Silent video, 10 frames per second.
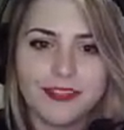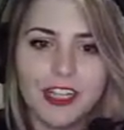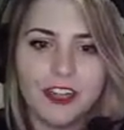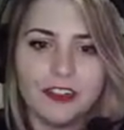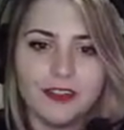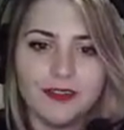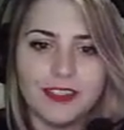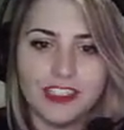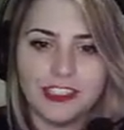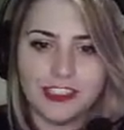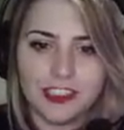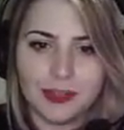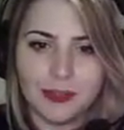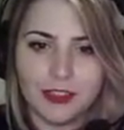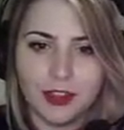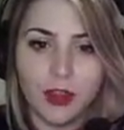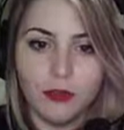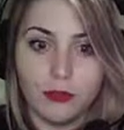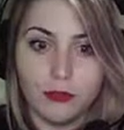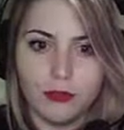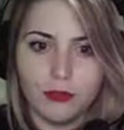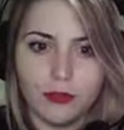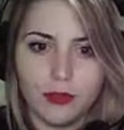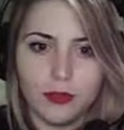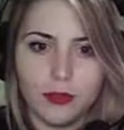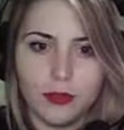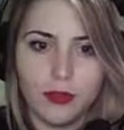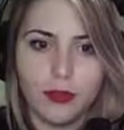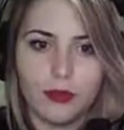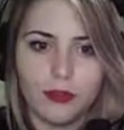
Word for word: Oh, it just stops. Oh. Oh.